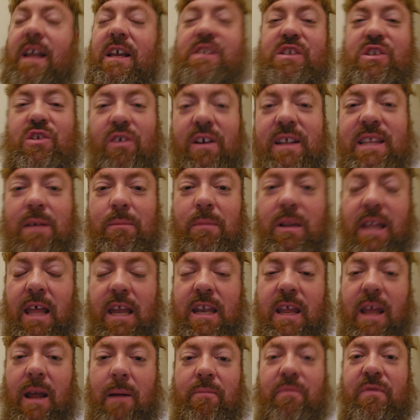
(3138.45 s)
Because during the
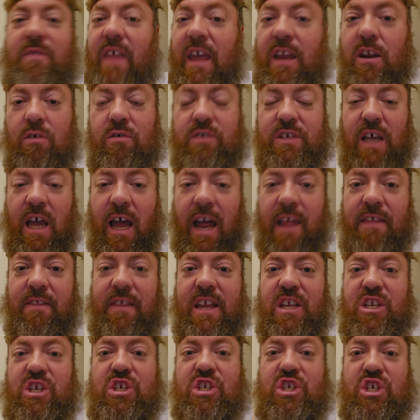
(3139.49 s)
millennium, they don't
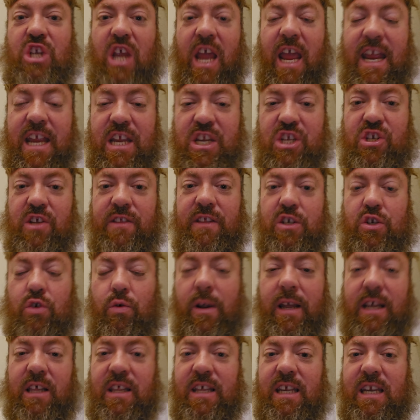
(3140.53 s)
die. They just change in
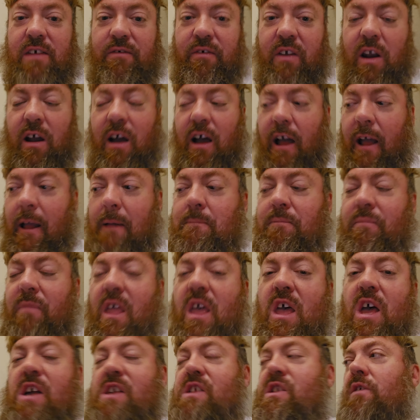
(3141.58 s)
the twinkling of an eye.
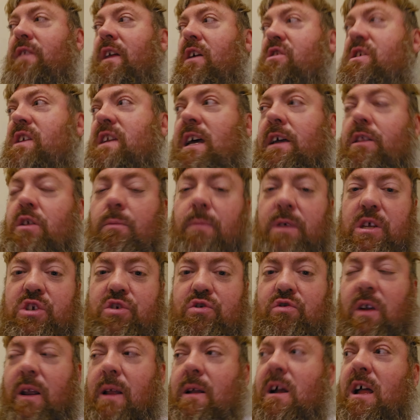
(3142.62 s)
So there's another
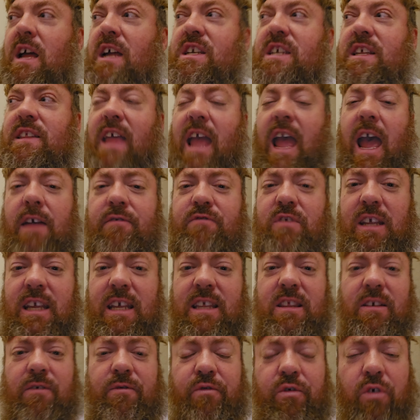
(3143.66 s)
mystery. Did they have
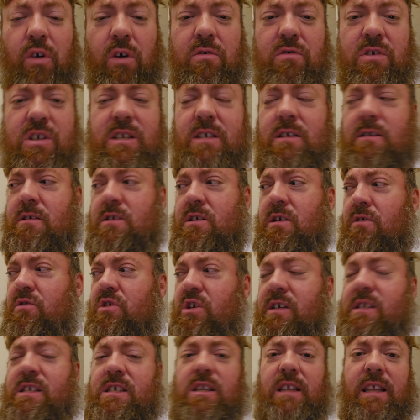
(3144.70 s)
to eat the fruit
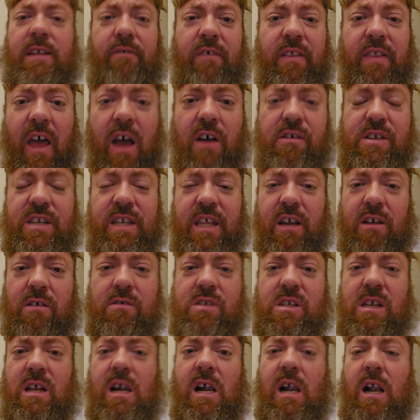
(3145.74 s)
to just live a thousand
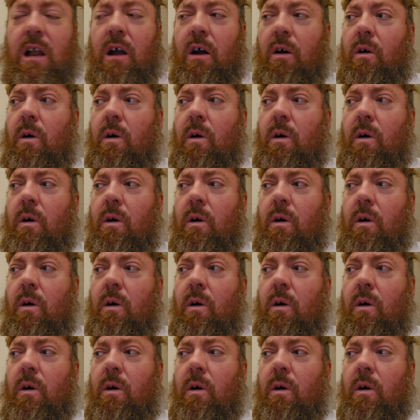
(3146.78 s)
years?